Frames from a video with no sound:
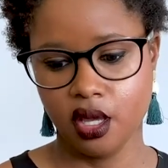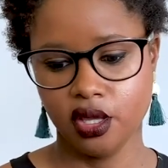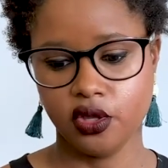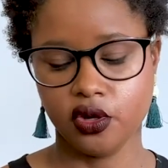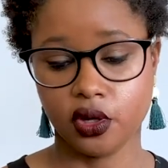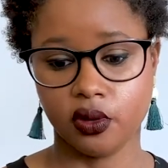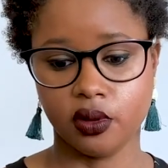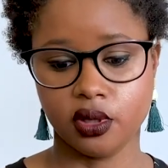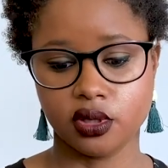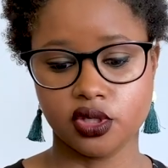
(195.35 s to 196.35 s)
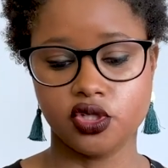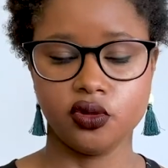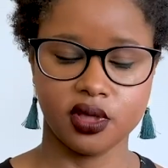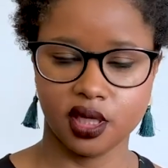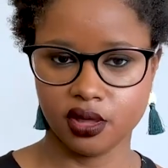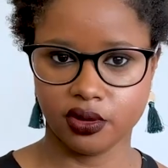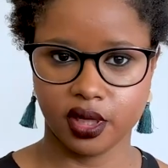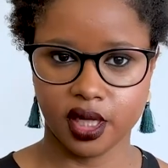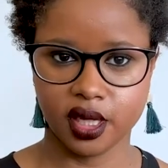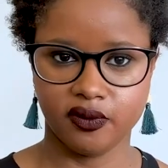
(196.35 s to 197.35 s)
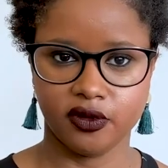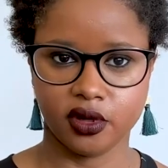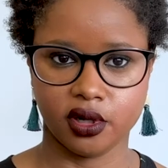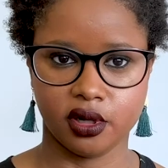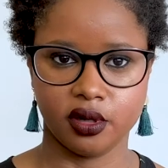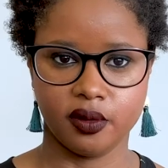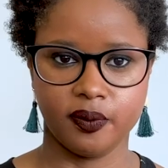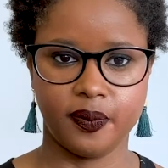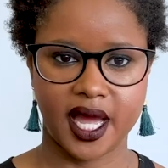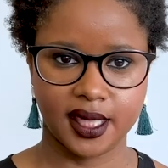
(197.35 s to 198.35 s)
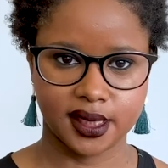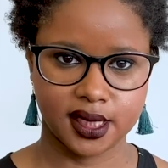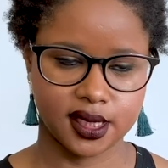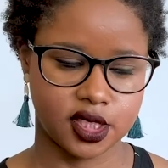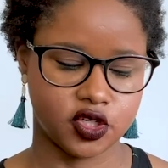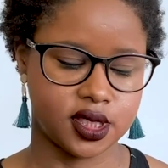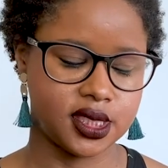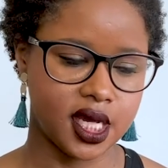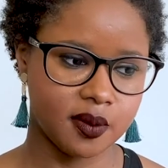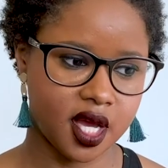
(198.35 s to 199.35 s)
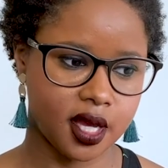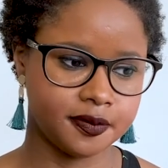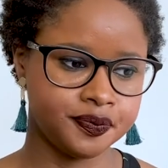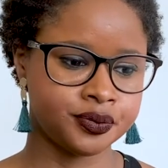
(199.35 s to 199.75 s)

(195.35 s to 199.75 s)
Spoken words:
do the unlearning of your biases and your stigma,